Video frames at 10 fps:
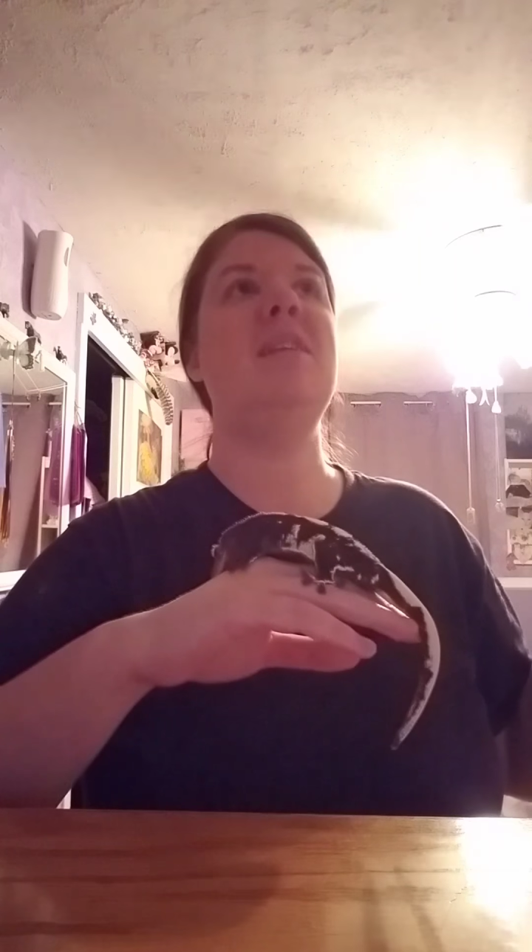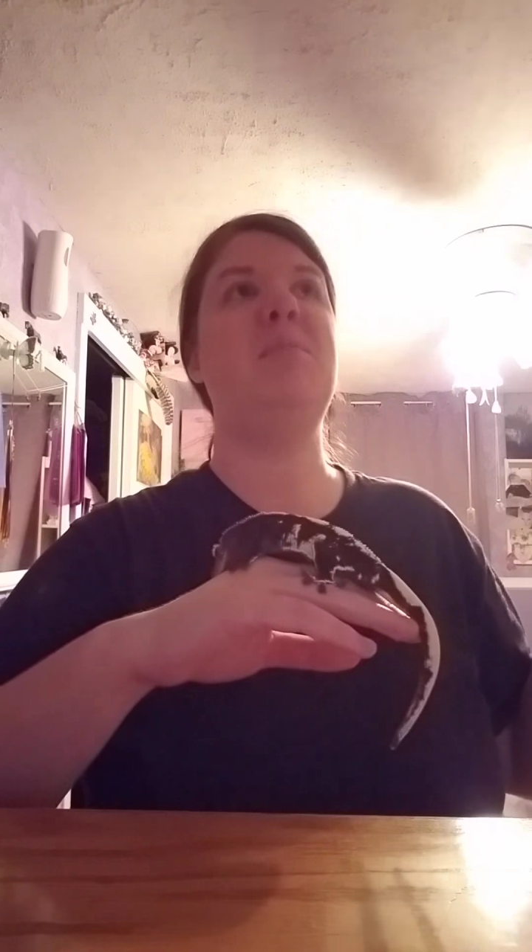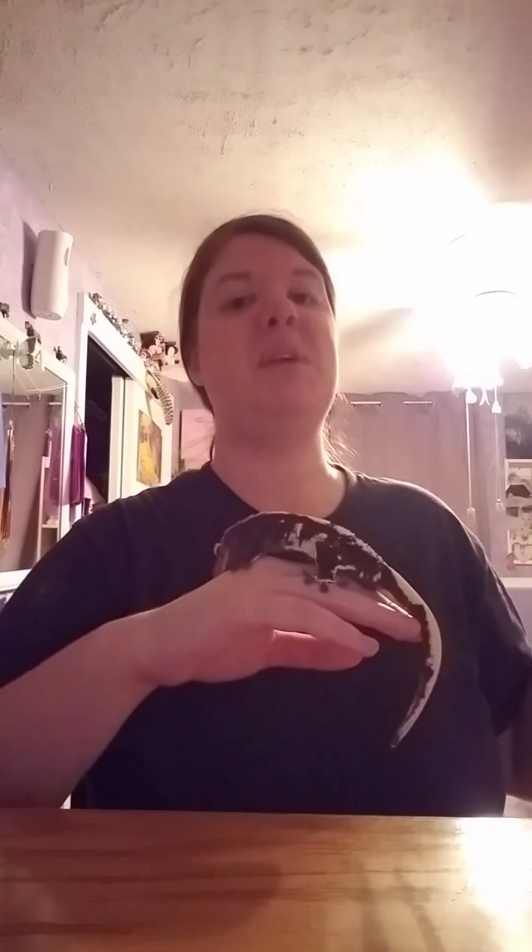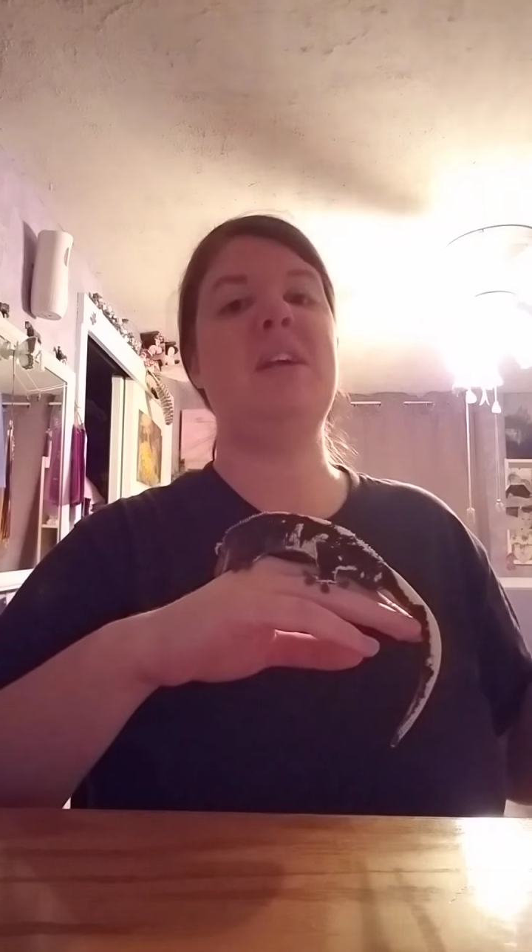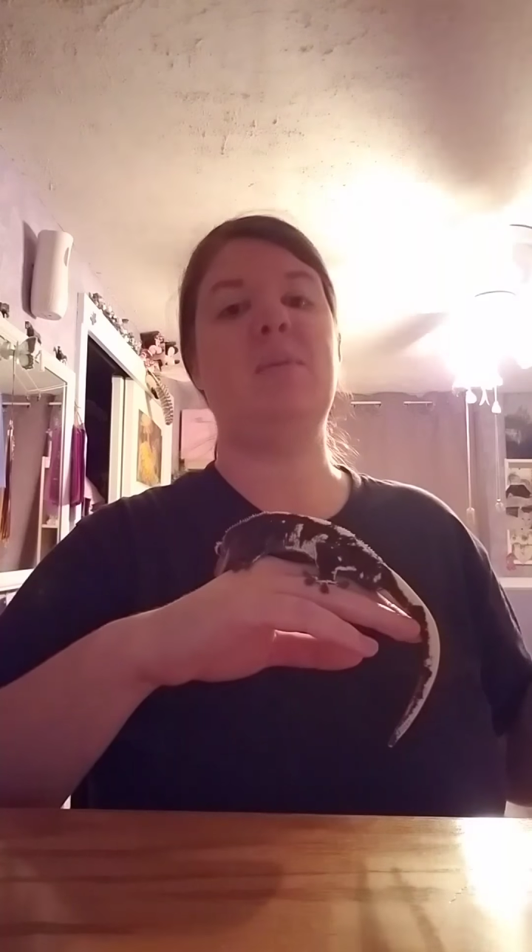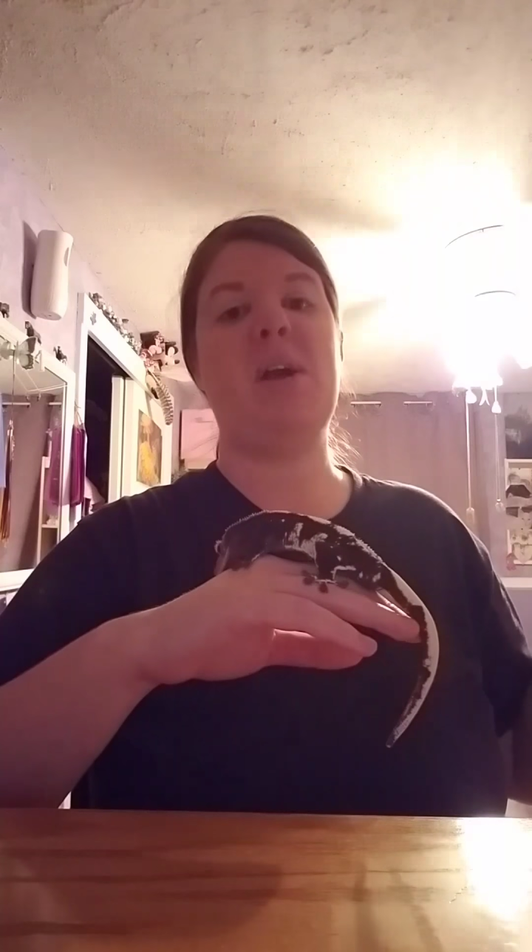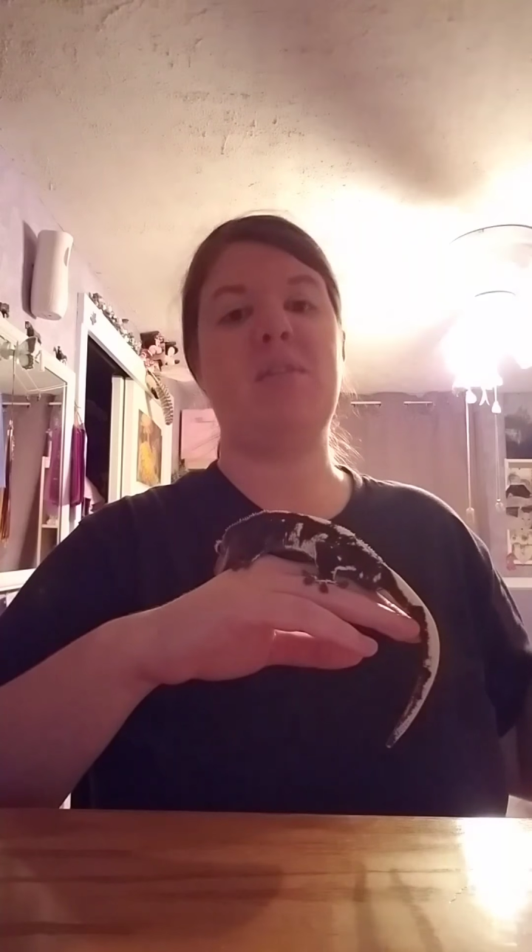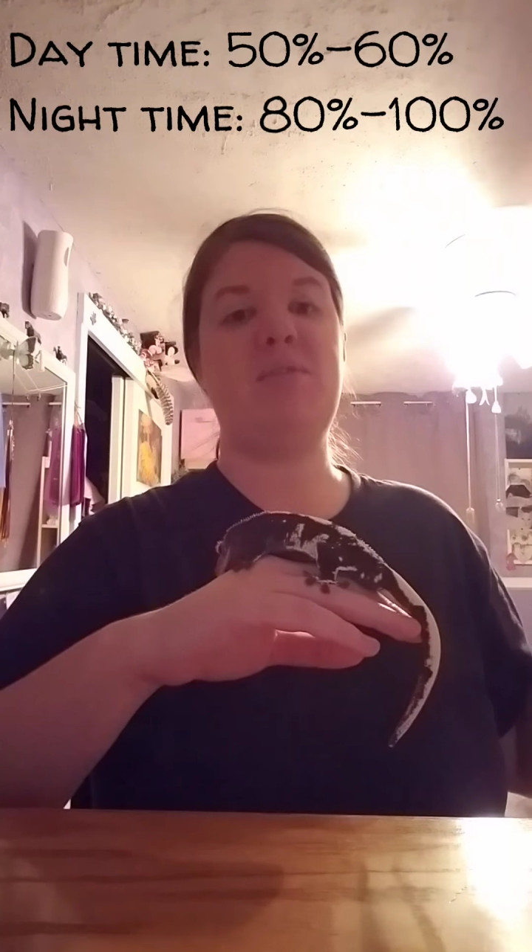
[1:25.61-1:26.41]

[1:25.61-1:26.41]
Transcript: to be around